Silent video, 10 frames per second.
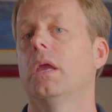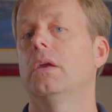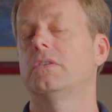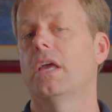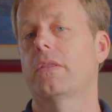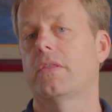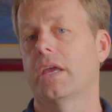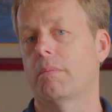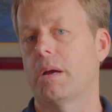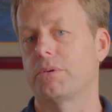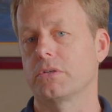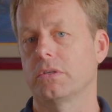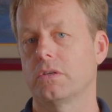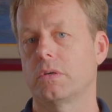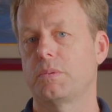Here's the other thing about
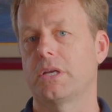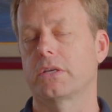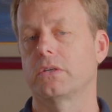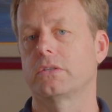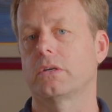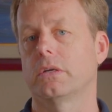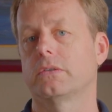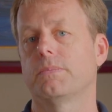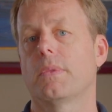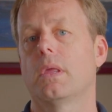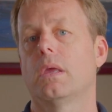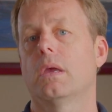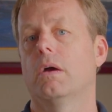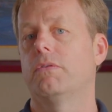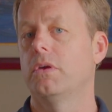personal injury protection insurance.
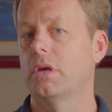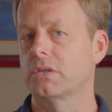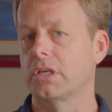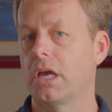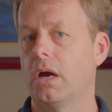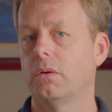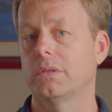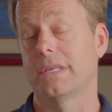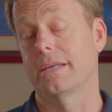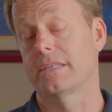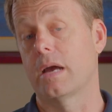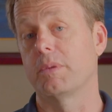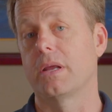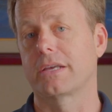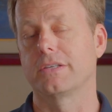A few years ago, and that's now
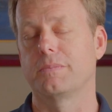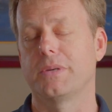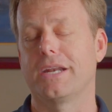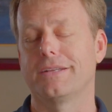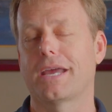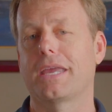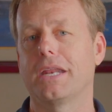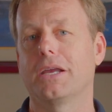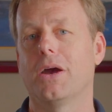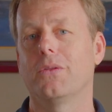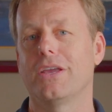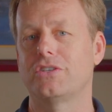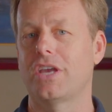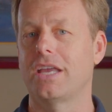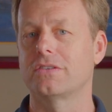been actually about a decade ago, they
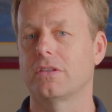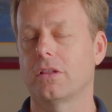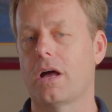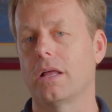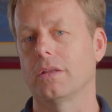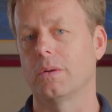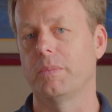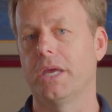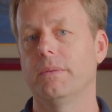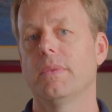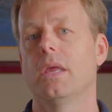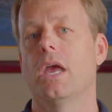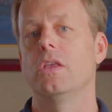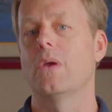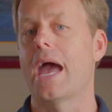changed the law a little bit
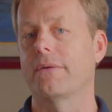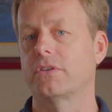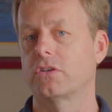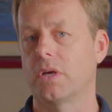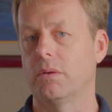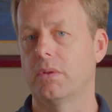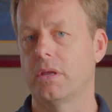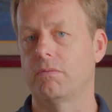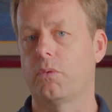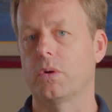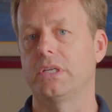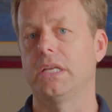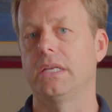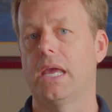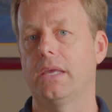and you have to treat within
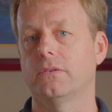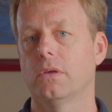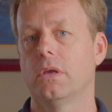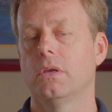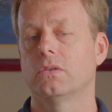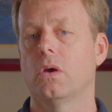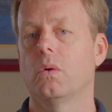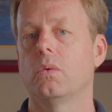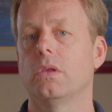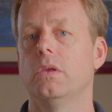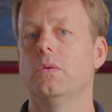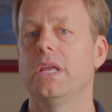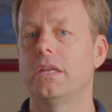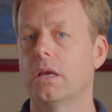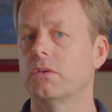14 days. So you
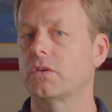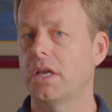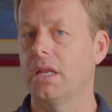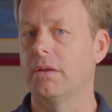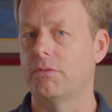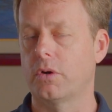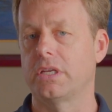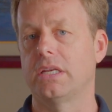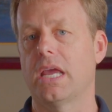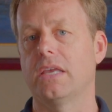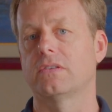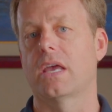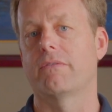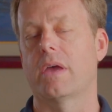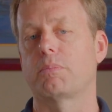need to go treat in 14 days
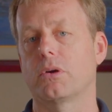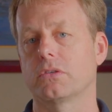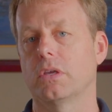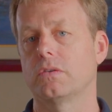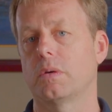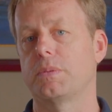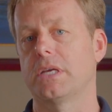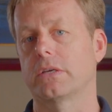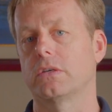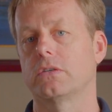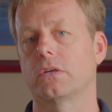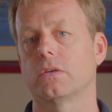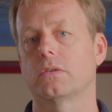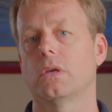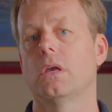to have that personal injury protection
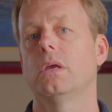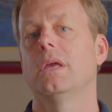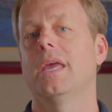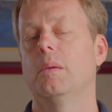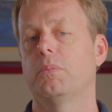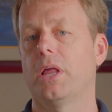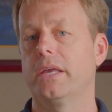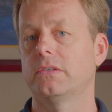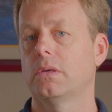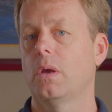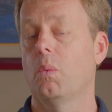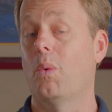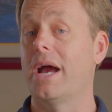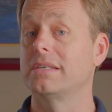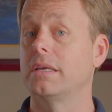insurance in place.
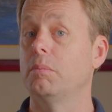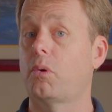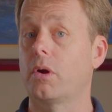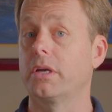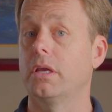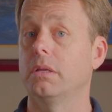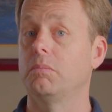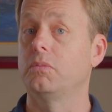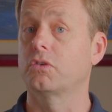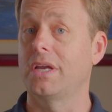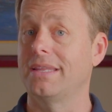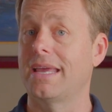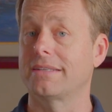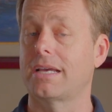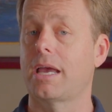Why is it important to treat in
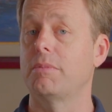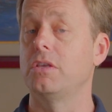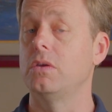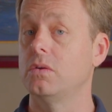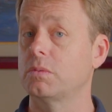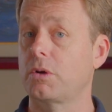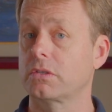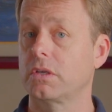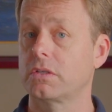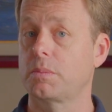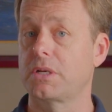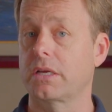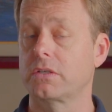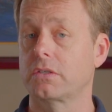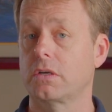that time and use personal injury
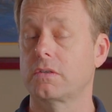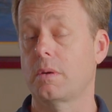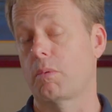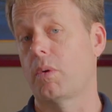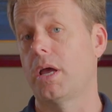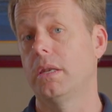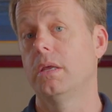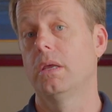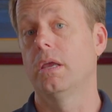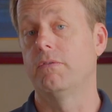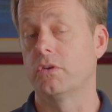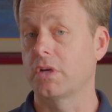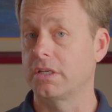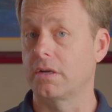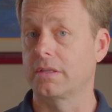protection insurance? Number one, if you
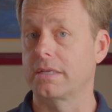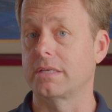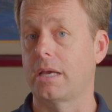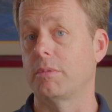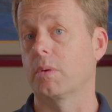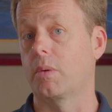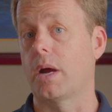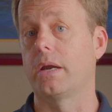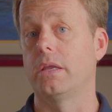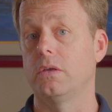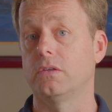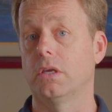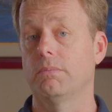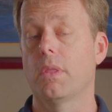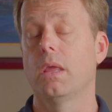treat during that time, you're required to use it.